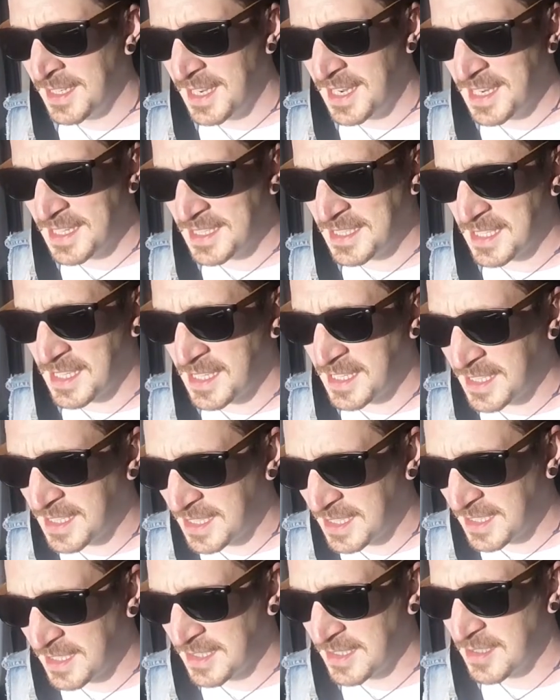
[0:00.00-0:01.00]
is like
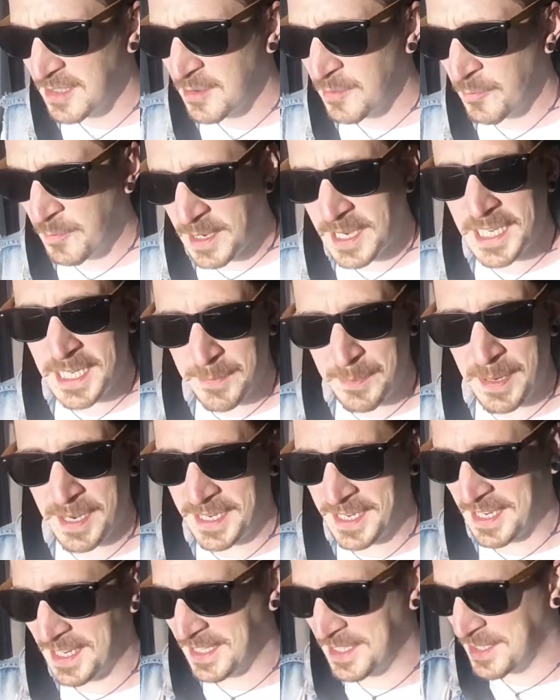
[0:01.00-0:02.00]
really
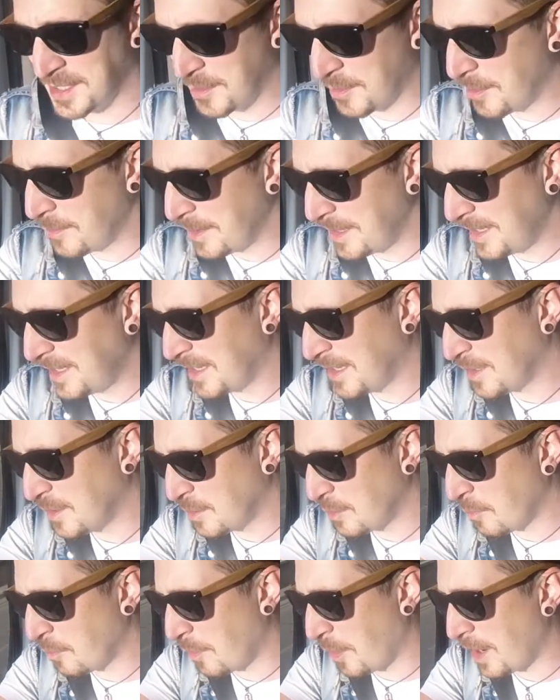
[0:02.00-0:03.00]
picky. Do you know what I mean? Like,
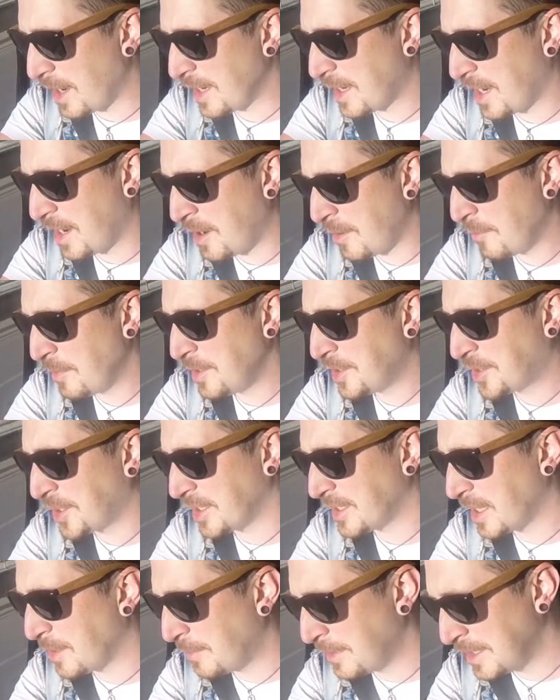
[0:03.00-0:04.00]
why can't we
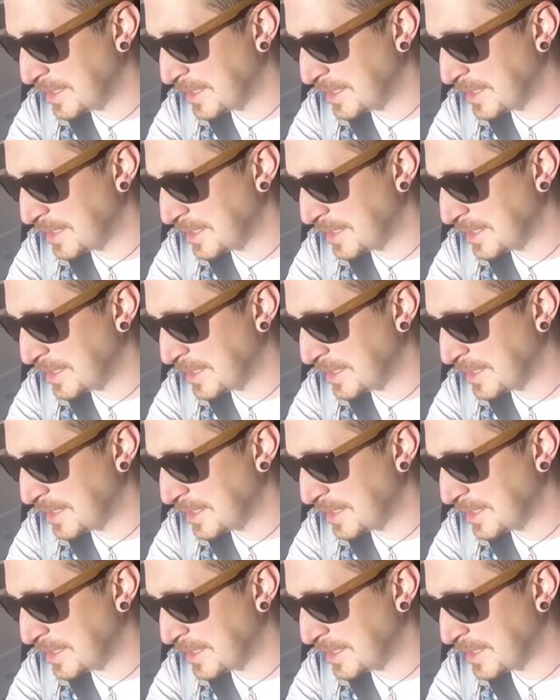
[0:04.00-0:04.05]
shut down when